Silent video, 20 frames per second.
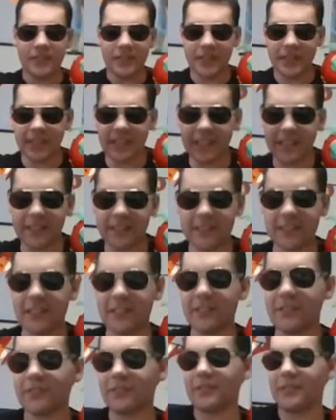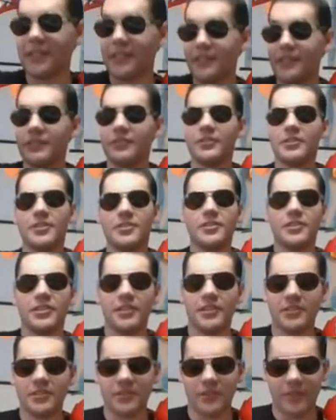of the English teachers was leaving for Tokyo,
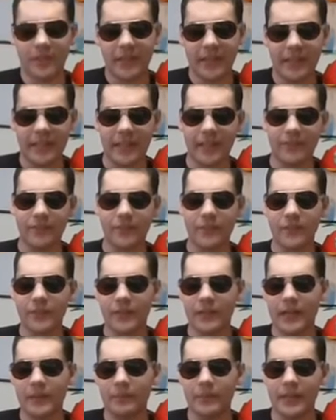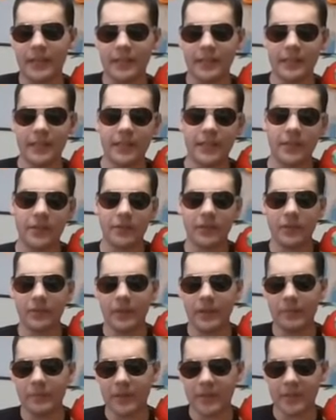so we gave her a big like going away
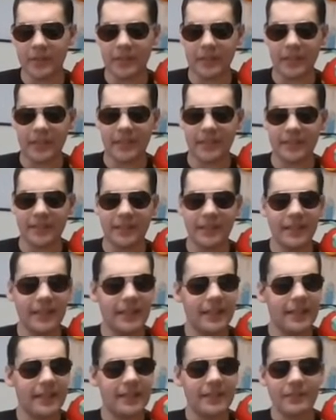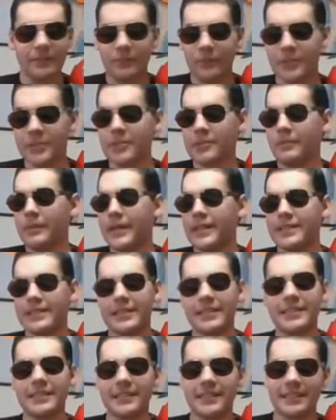party and which was basically
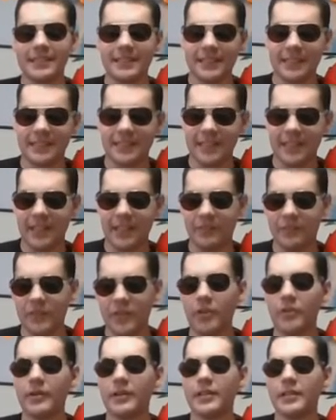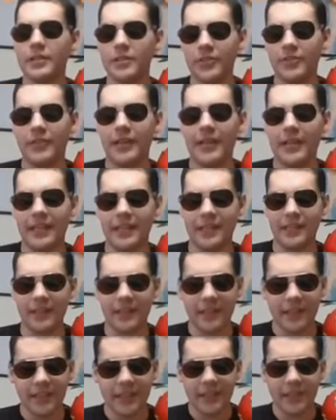just consisted of going to a
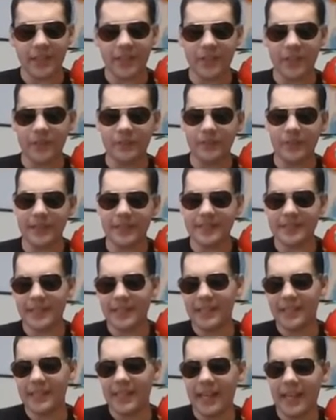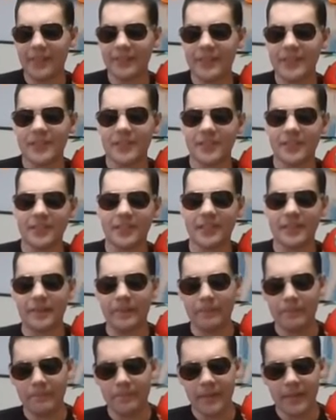curry place and having curry.
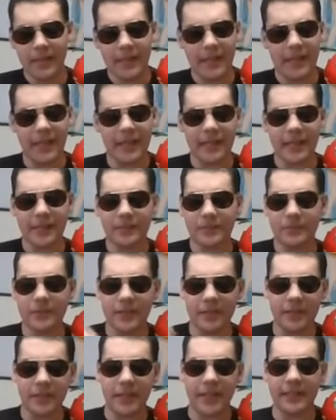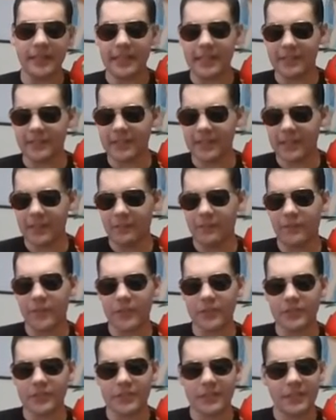And that was pretty good. I think that was like the
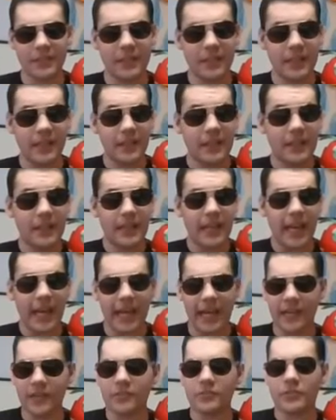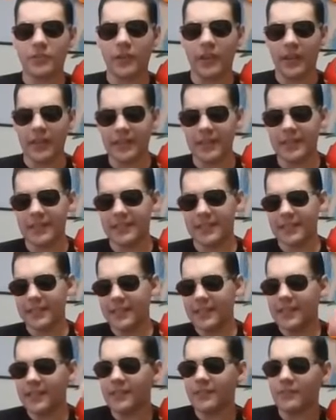first actual authentic
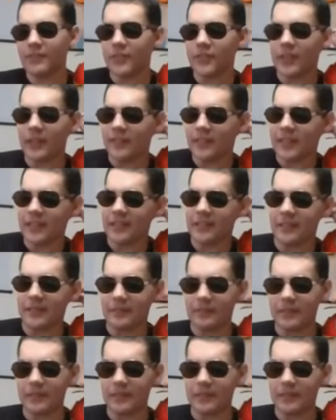Indian food I've eaten